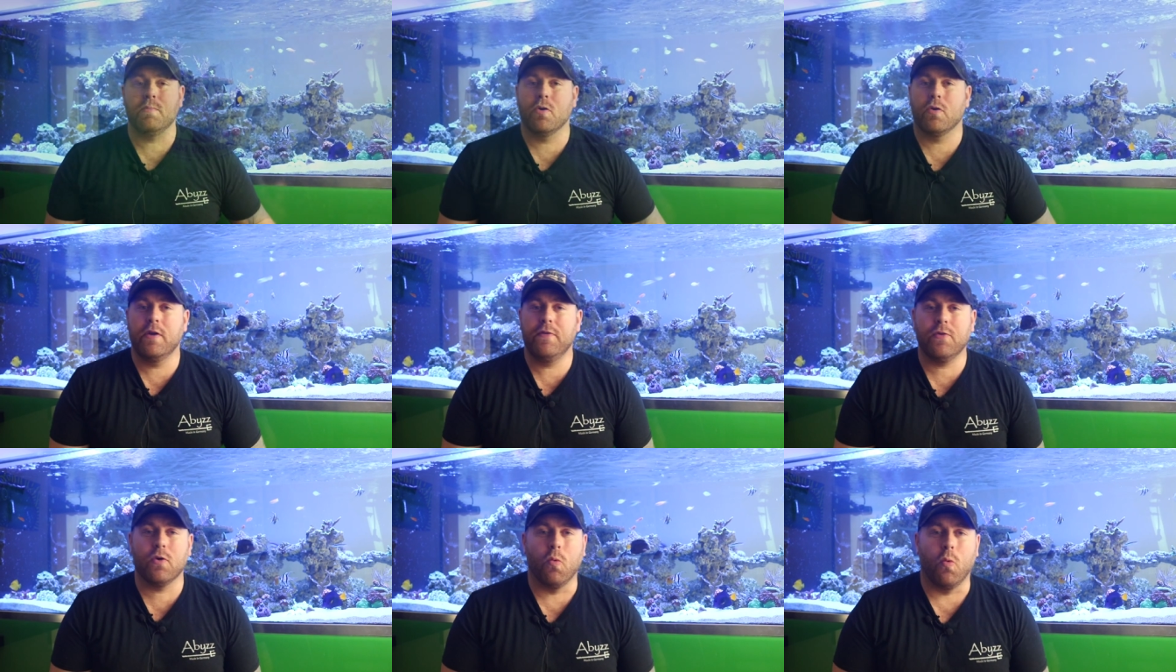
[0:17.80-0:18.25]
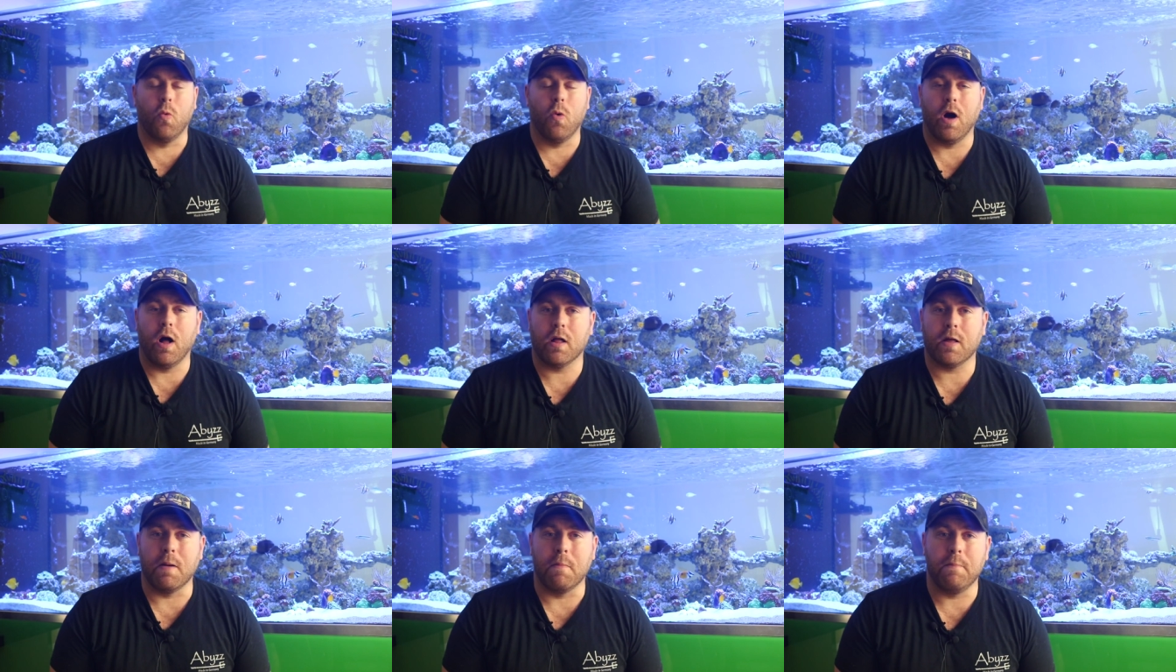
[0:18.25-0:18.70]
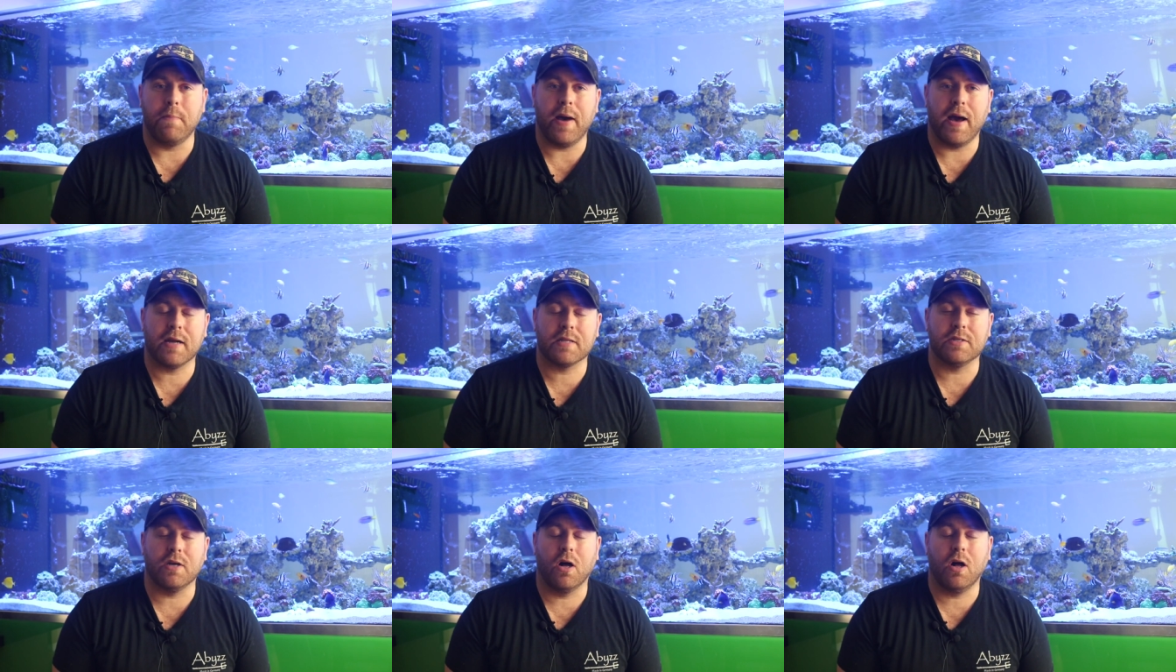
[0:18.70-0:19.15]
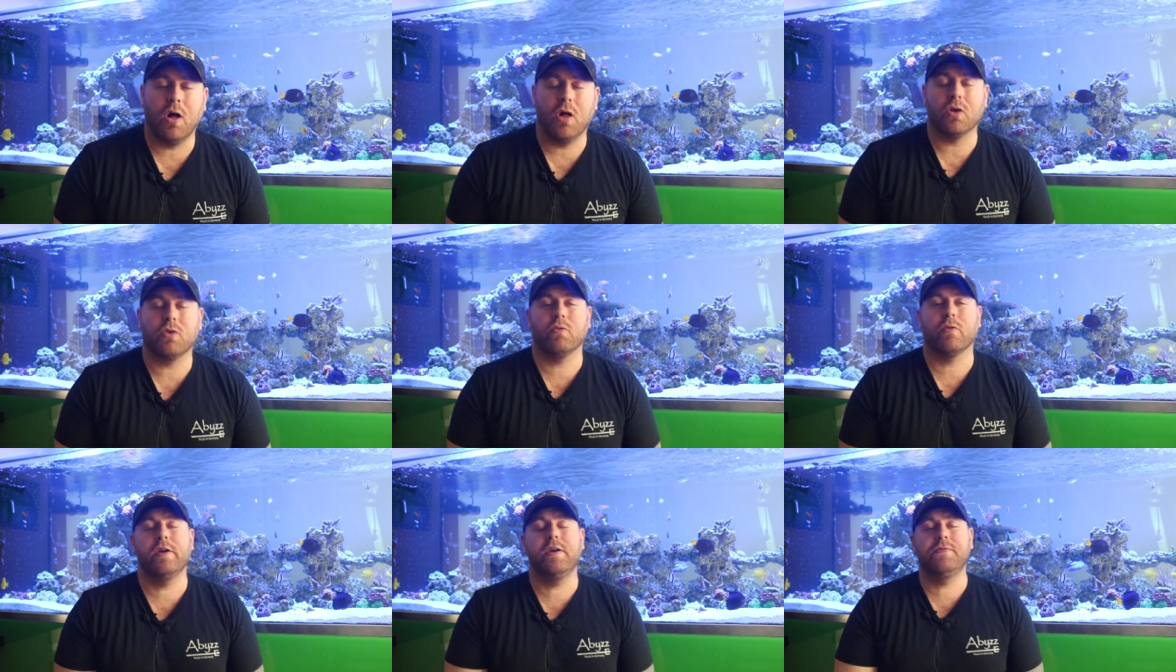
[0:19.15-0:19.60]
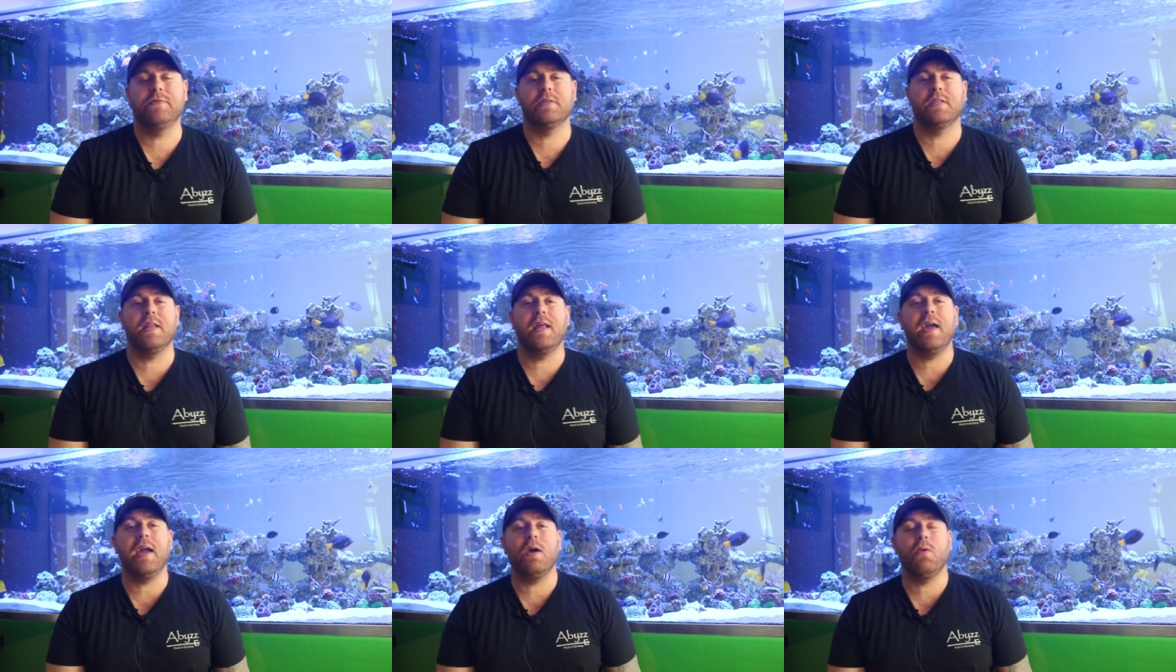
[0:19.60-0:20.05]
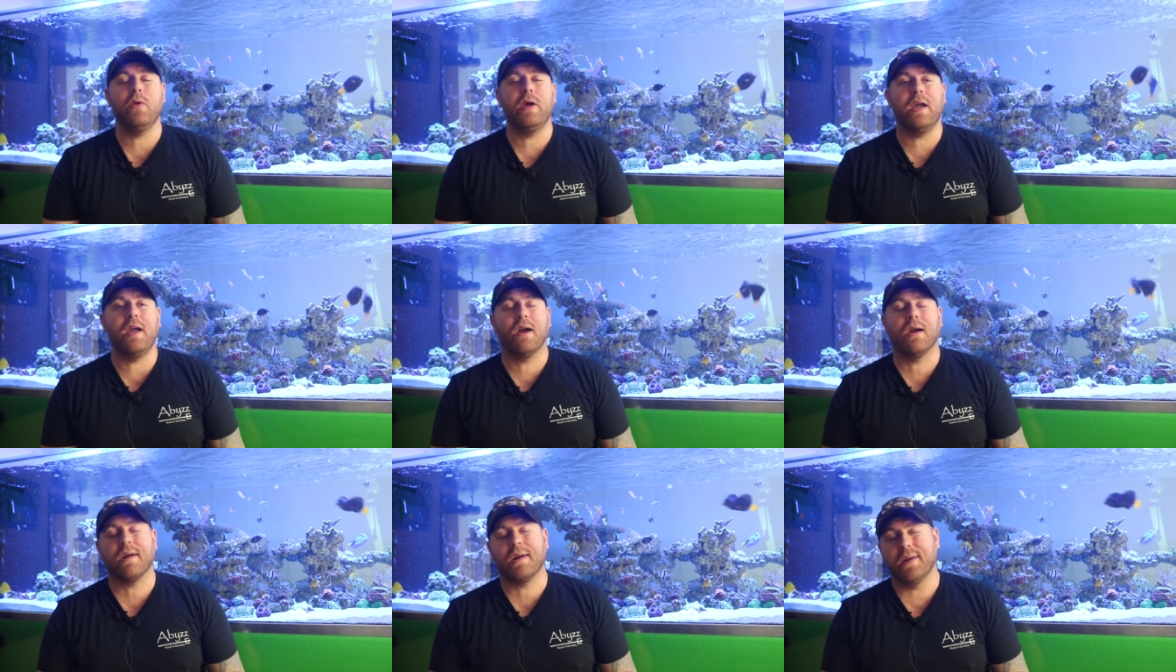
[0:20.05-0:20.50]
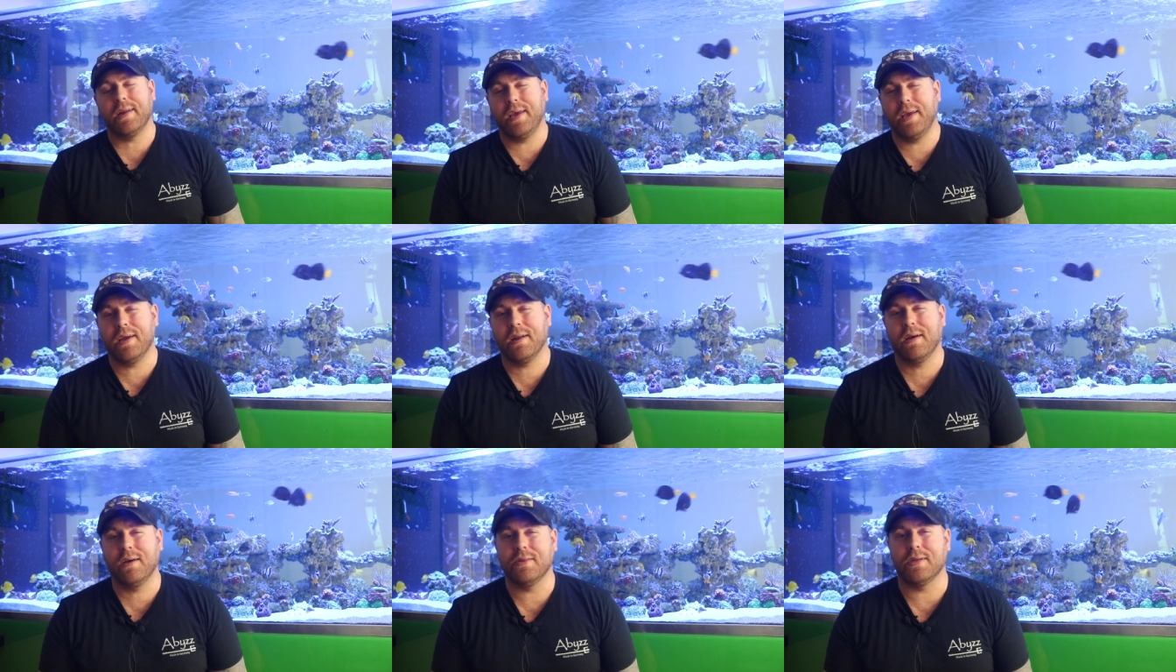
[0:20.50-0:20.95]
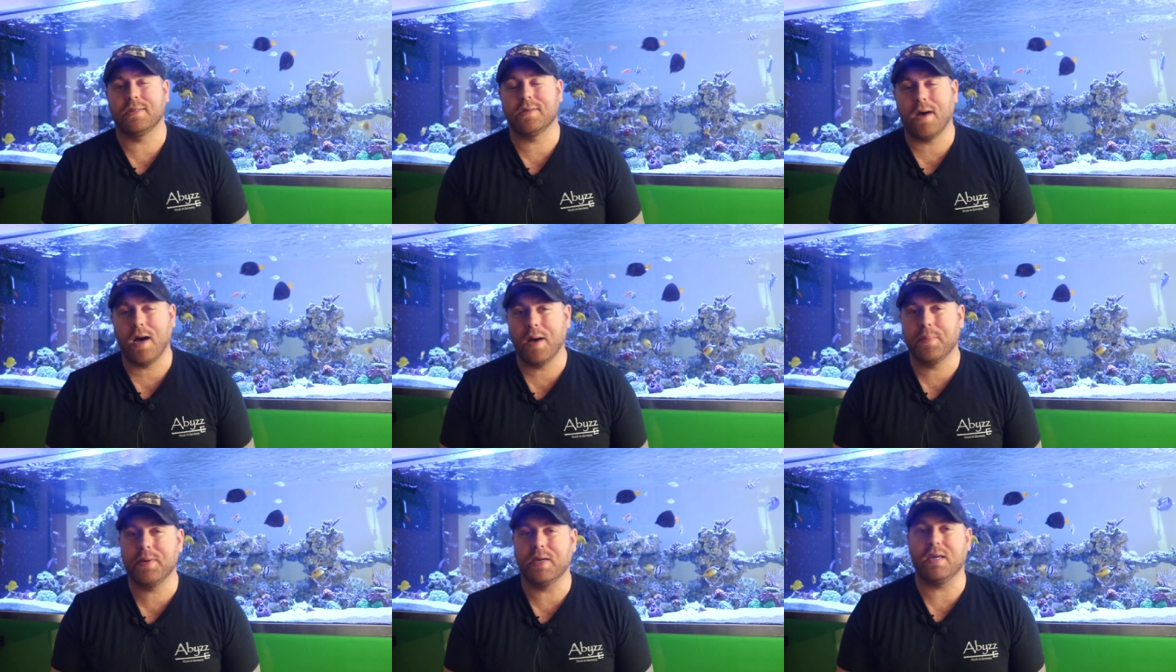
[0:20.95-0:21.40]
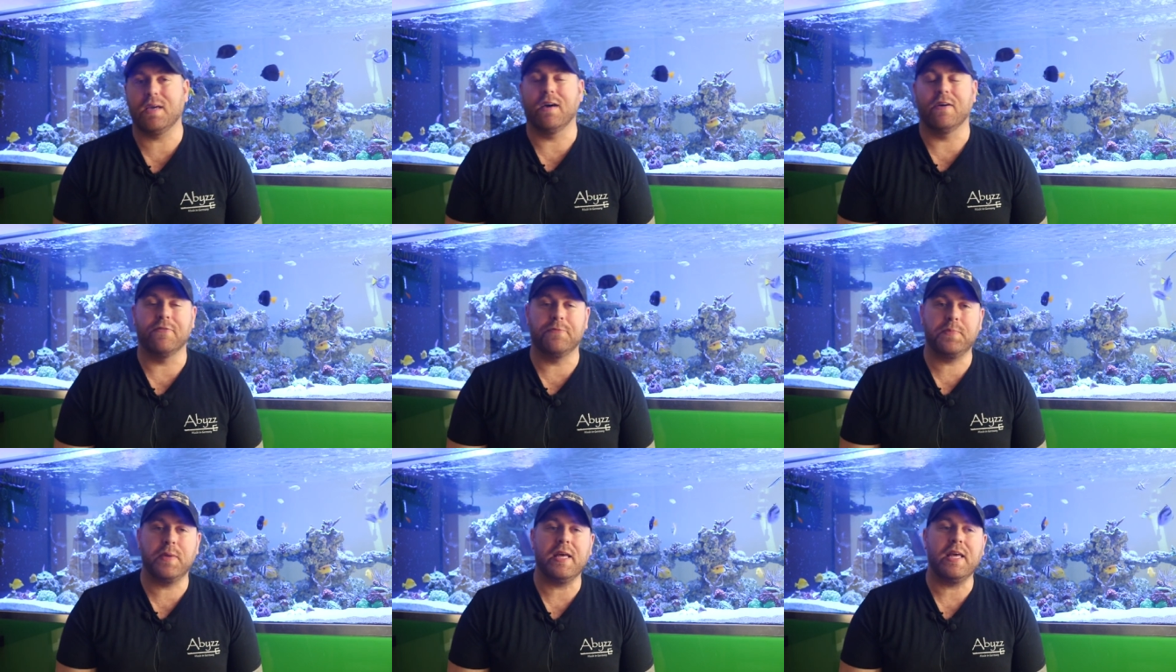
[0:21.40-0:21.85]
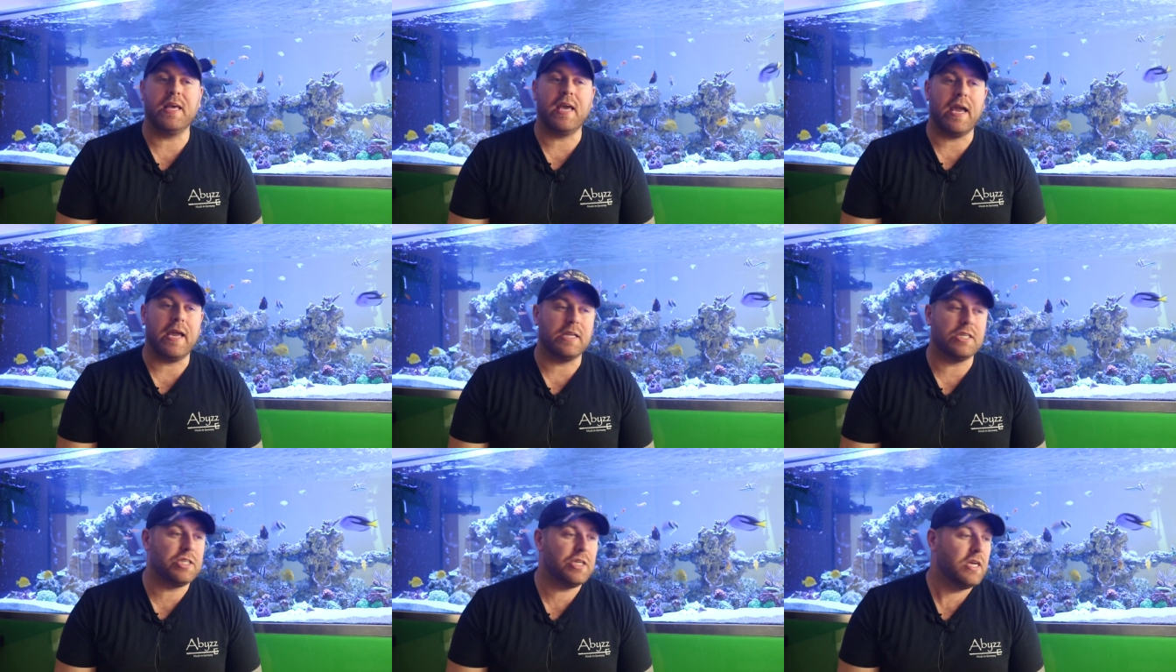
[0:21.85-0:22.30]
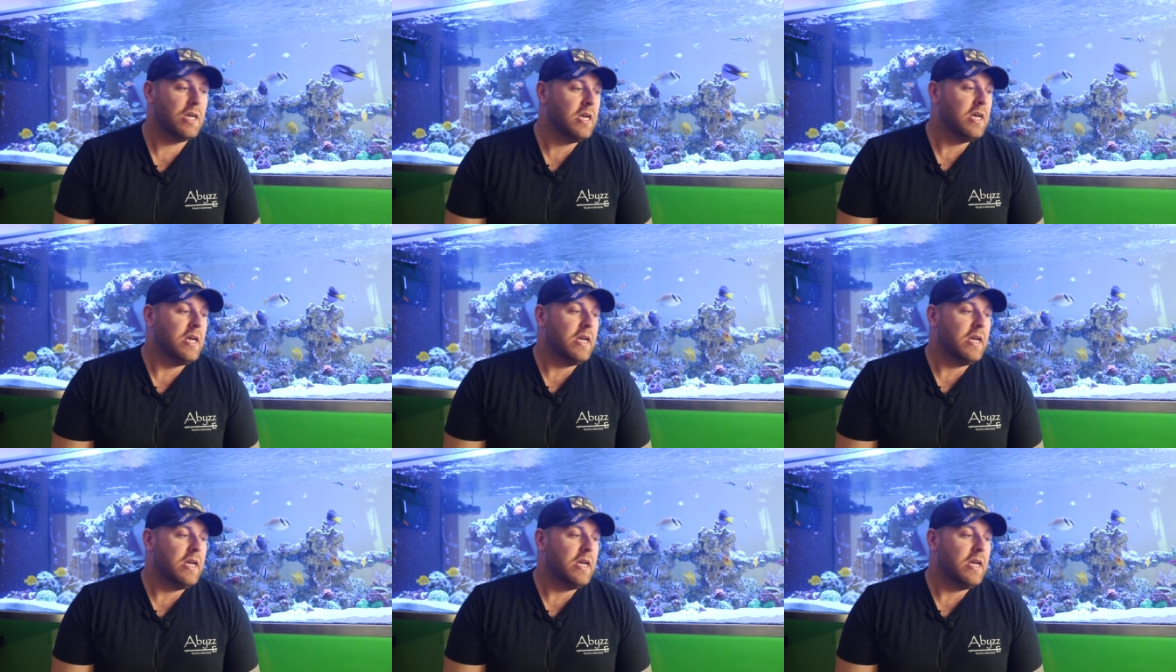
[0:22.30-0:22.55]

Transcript: Bereaver, welcome back to Hulk Reef. Today we are going to hit on the topic of pH.